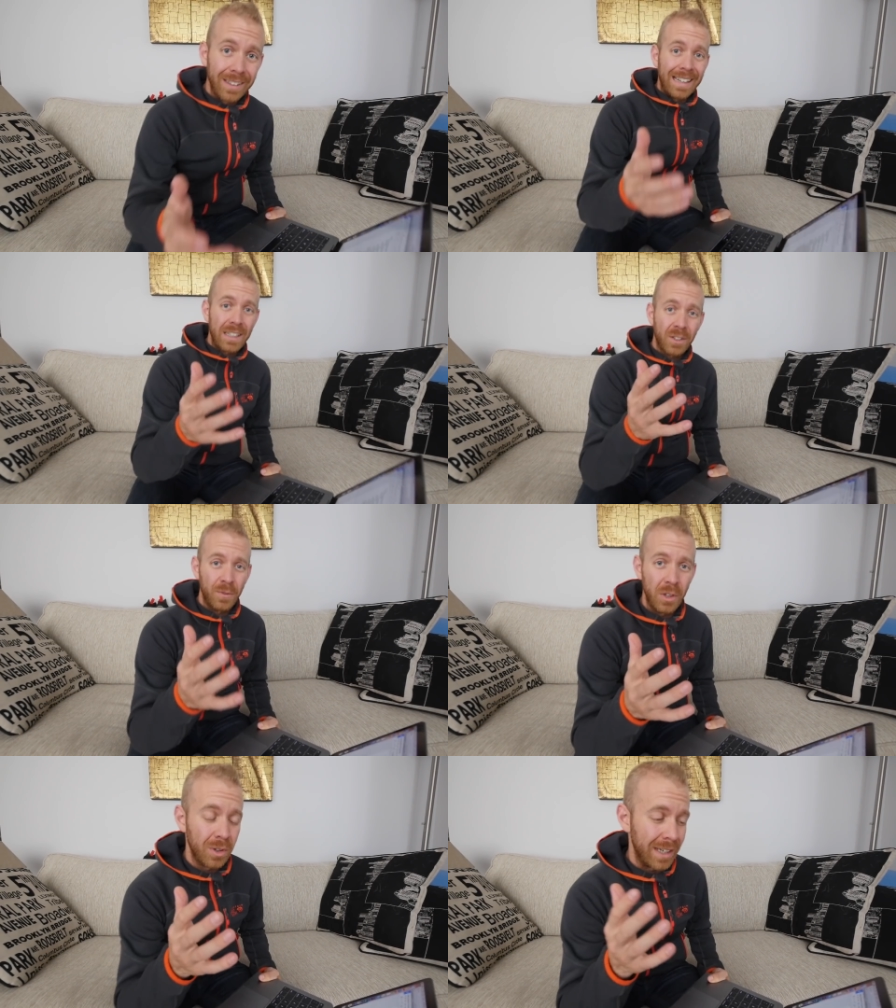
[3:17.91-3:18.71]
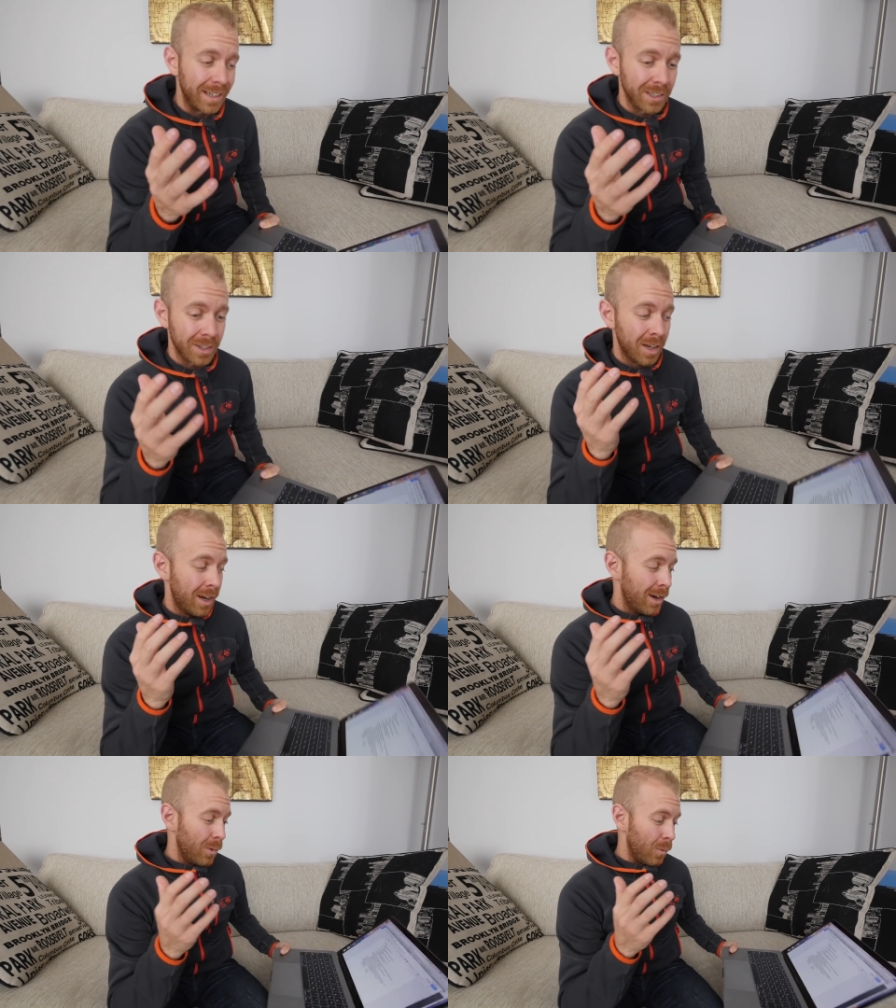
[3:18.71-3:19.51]
last few years
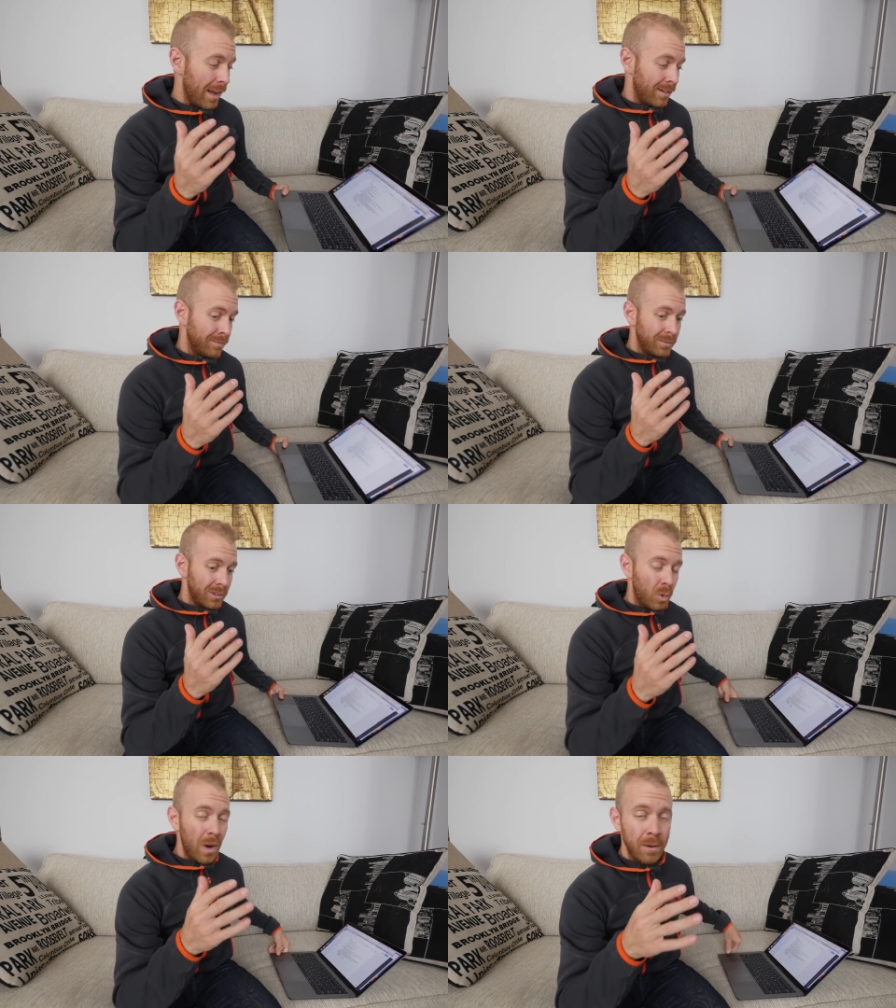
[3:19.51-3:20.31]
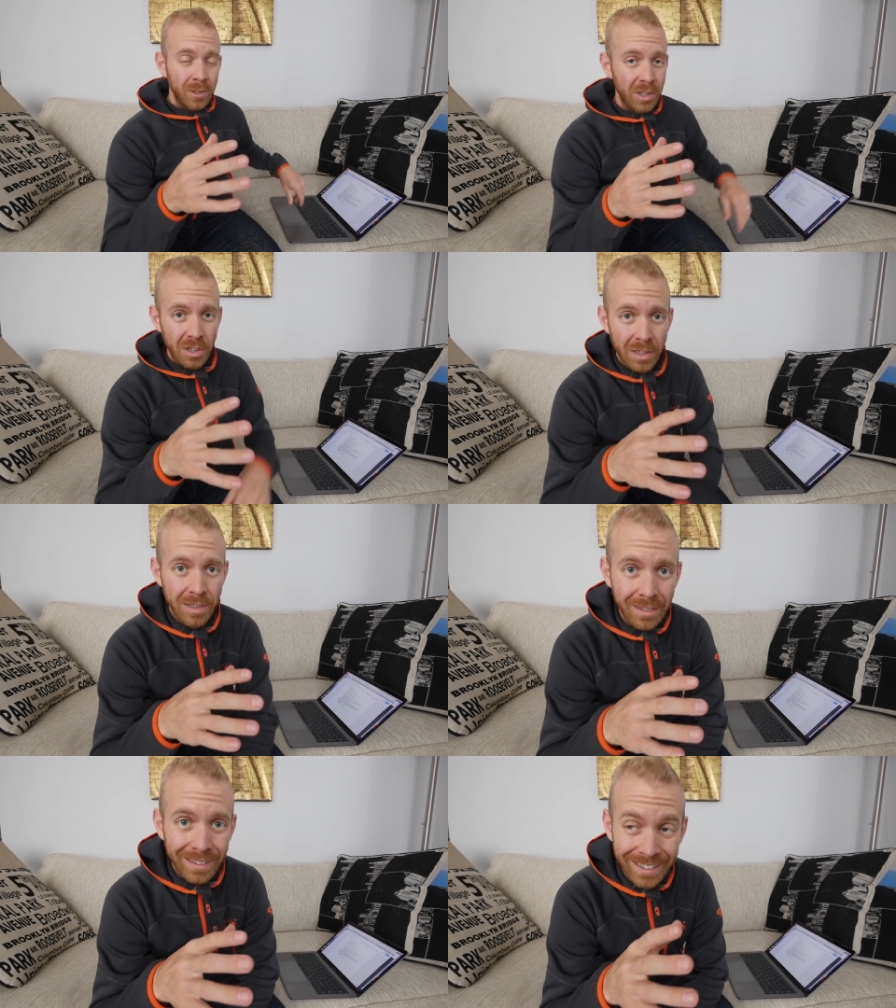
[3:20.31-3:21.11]
when Gwen was
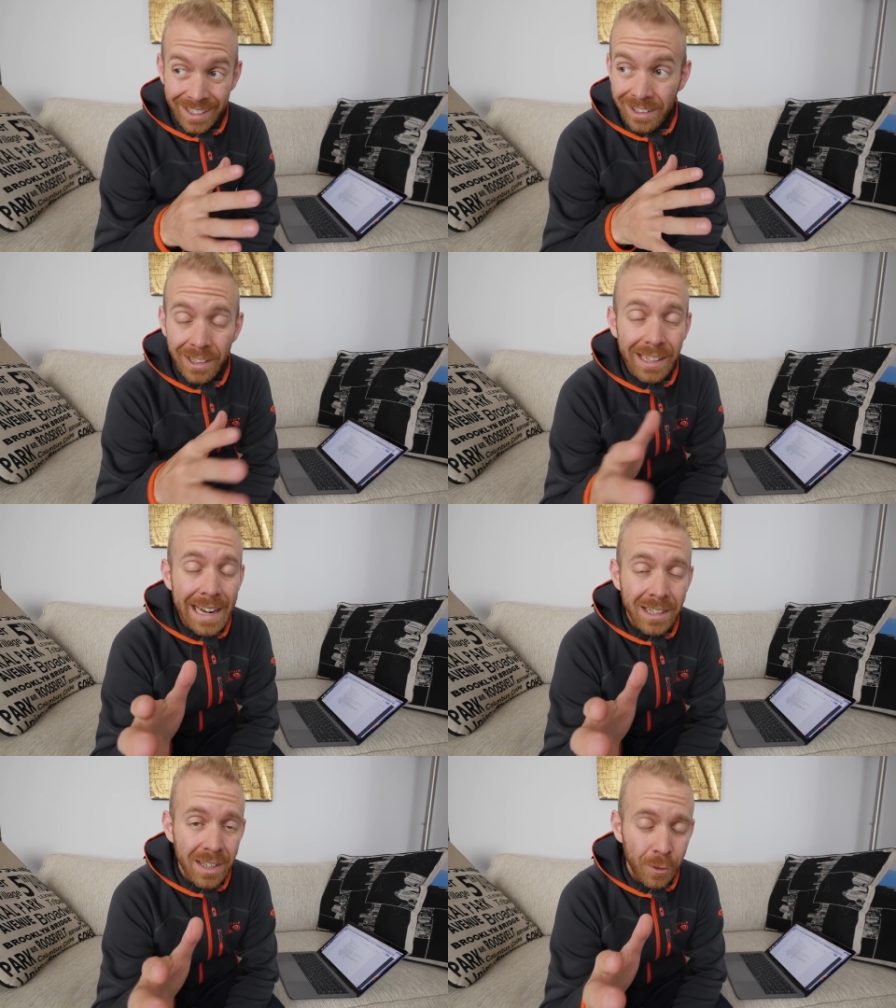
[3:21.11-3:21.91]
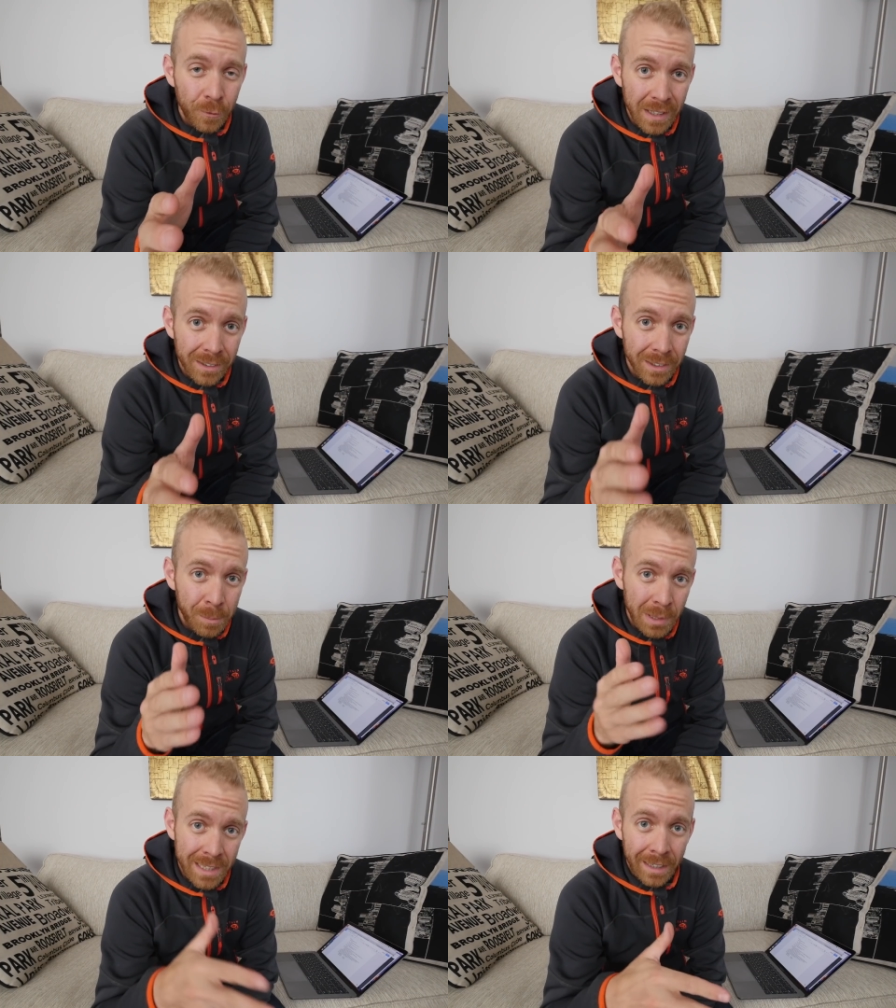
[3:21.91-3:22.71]
just like the class of the field,
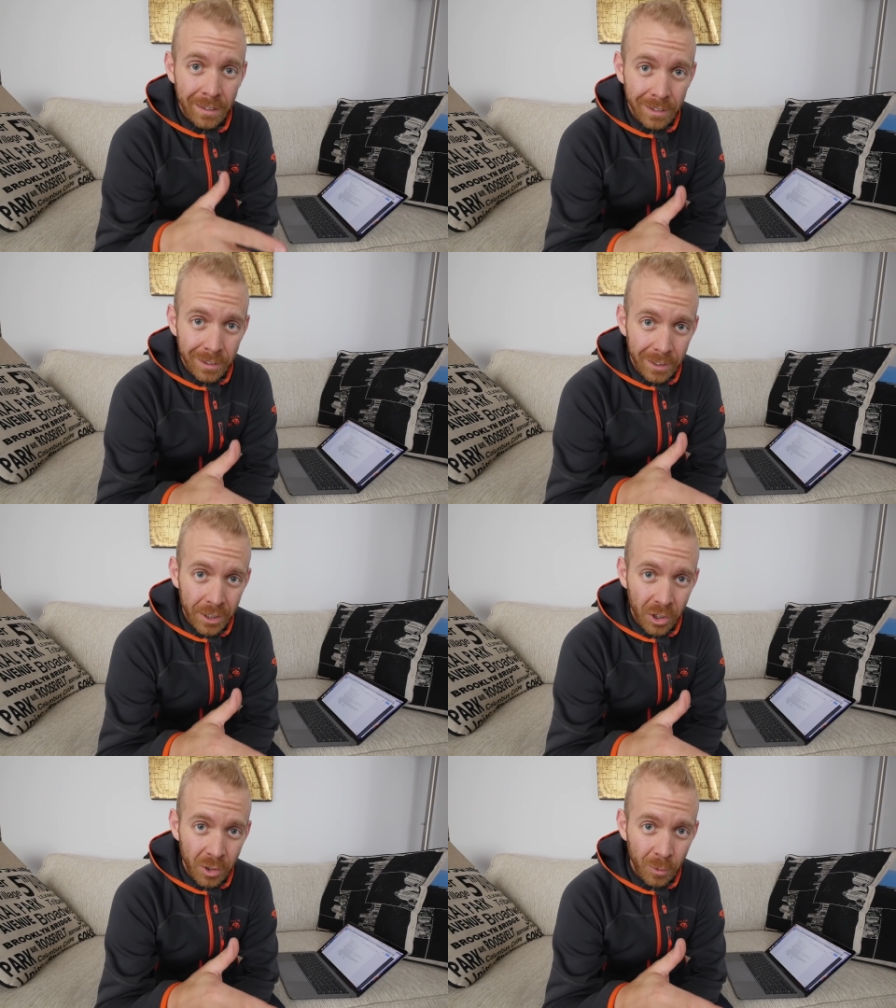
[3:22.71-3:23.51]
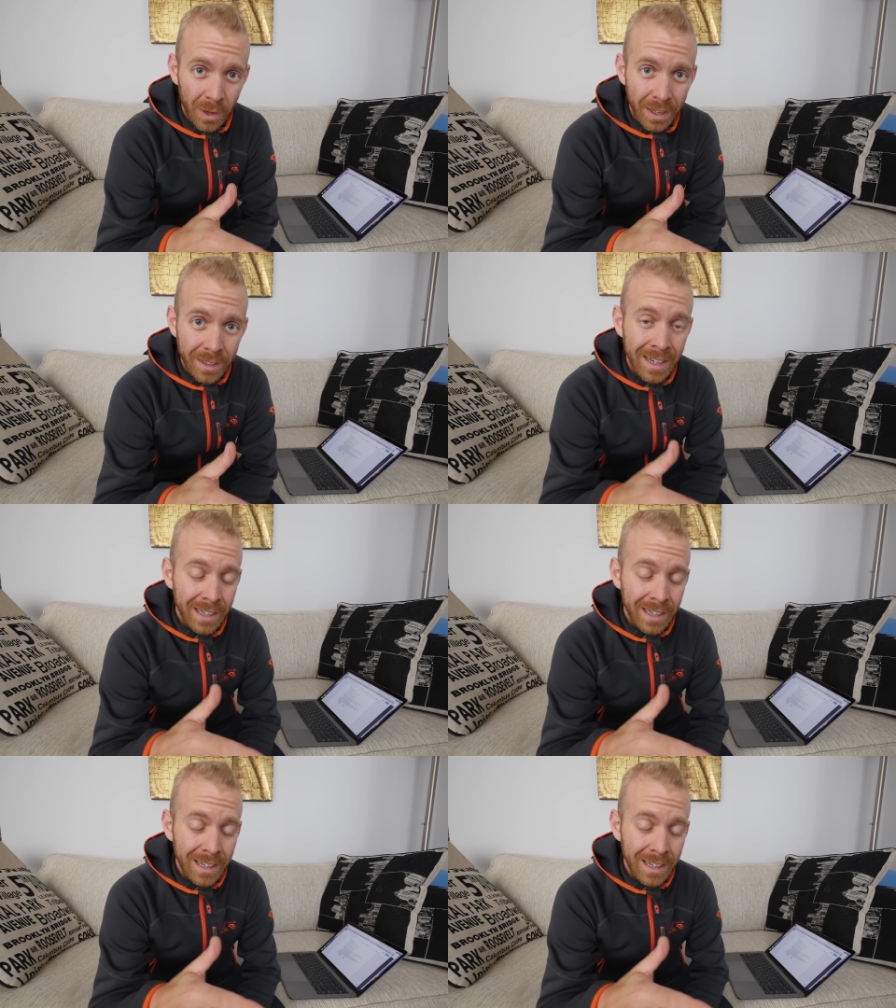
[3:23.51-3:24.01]
particularly on the run.